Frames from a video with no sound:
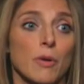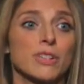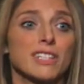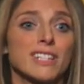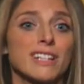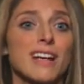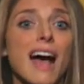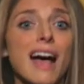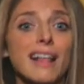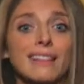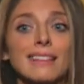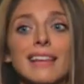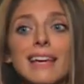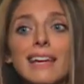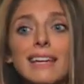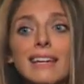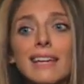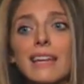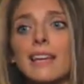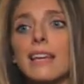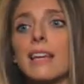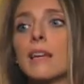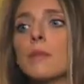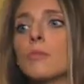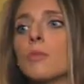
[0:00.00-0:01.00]
was not
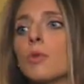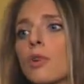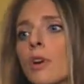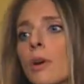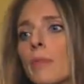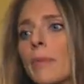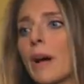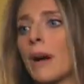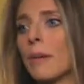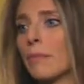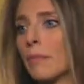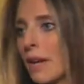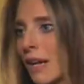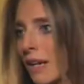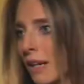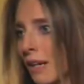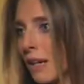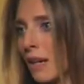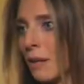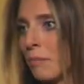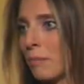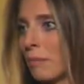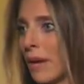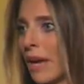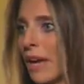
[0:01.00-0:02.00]
thinking anymore about
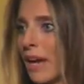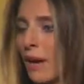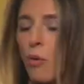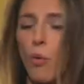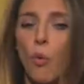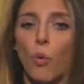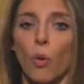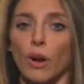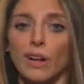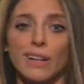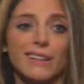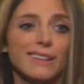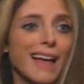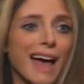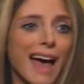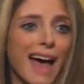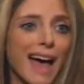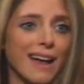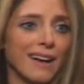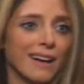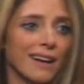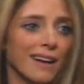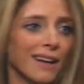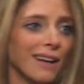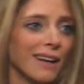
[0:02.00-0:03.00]
making it big. What did
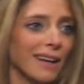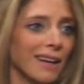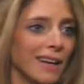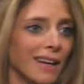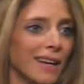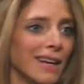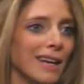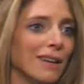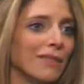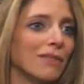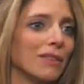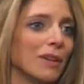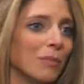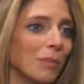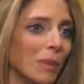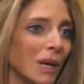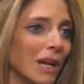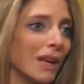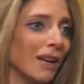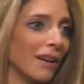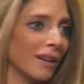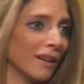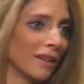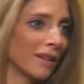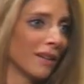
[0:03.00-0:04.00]
that even
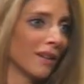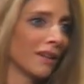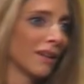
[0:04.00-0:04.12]
mean?